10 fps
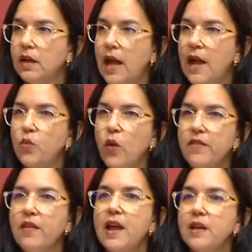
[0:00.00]
and
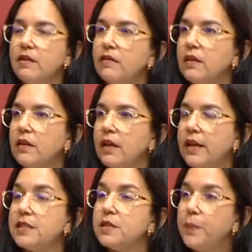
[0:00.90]
when they
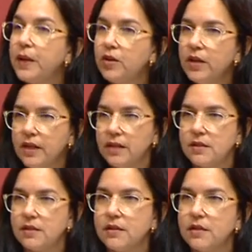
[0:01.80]

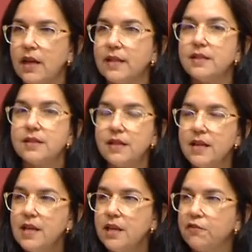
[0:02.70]
experience and
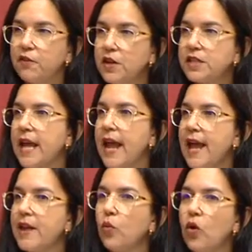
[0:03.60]
see
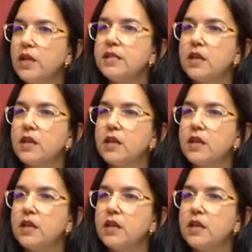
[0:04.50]
firsthand what is